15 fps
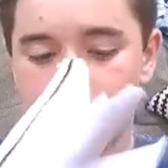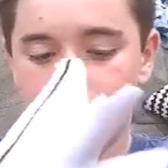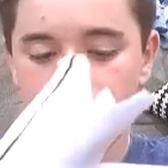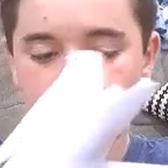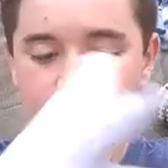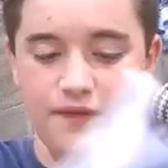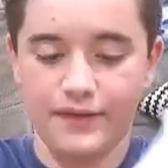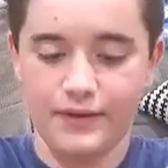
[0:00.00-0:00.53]
you
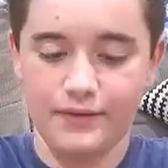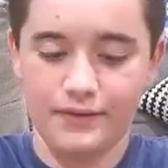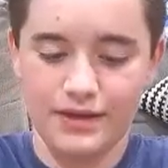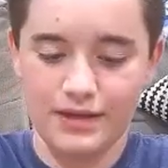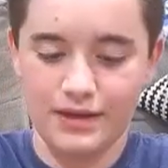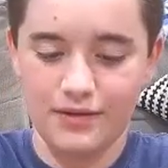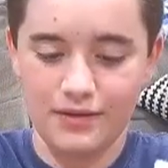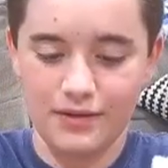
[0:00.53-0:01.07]
figure this
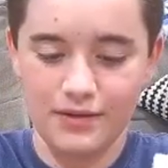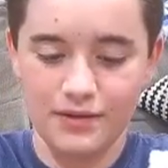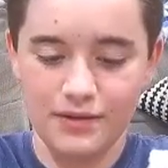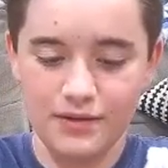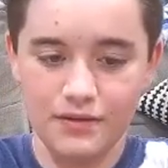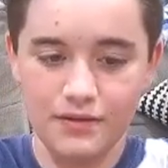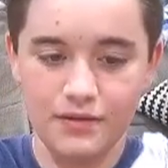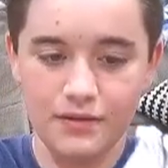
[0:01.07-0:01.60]
out.
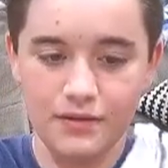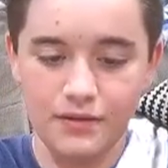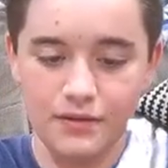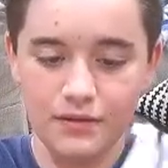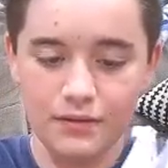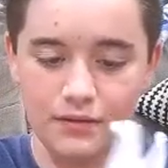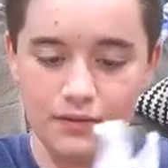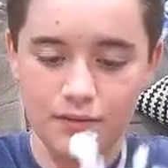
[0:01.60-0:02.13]

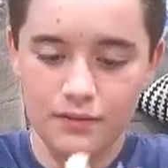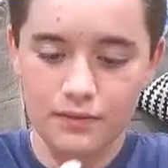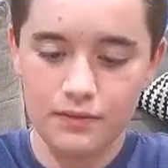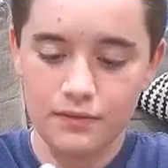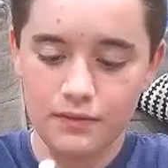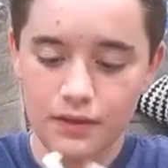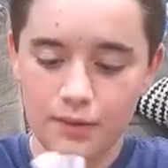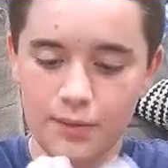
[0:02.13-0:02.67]

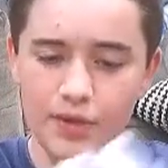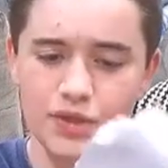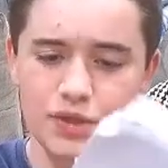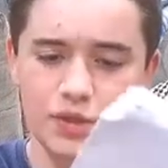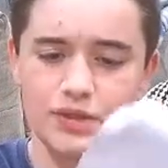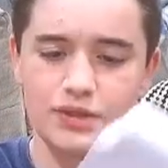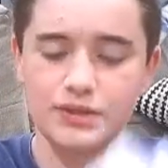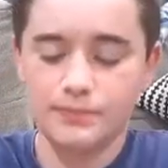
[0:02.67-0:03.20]
I'm pretty sure
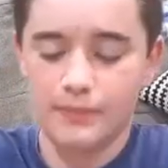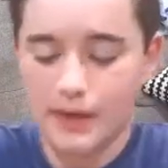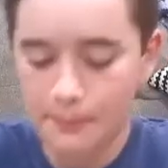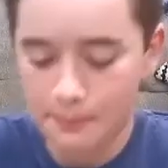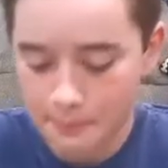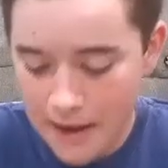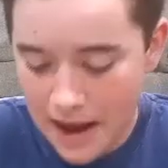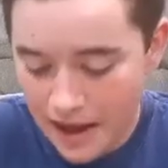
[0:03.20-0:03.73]
this is my
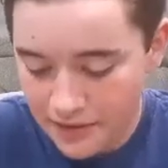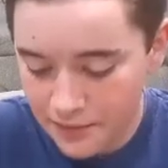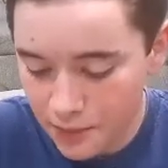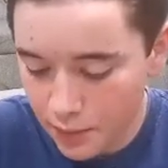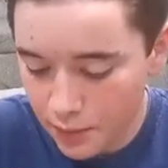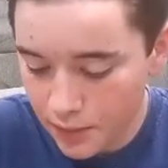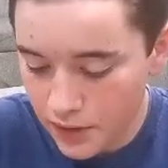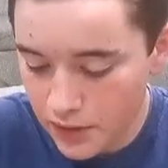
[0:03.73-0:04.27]
math notebook.